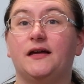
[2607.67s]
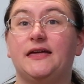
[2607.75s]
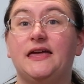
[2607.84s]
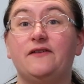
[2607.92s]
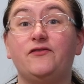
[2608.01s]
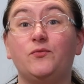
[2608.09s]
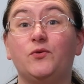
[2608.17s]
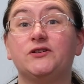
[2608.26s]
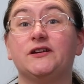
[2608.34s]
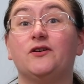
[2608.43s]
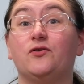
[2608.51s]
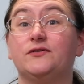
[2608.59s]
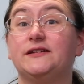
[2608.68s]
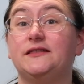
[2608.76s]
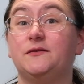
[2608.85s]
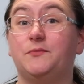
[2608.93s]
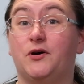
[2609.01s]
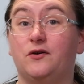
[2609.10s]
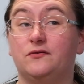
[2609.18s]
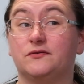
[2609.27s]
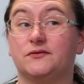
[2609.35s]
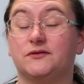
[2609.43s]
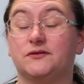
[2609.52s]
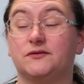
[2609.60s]
given what I got in the
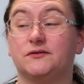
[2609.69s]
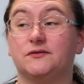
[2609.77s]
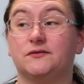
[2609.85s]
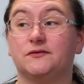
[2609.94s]
box,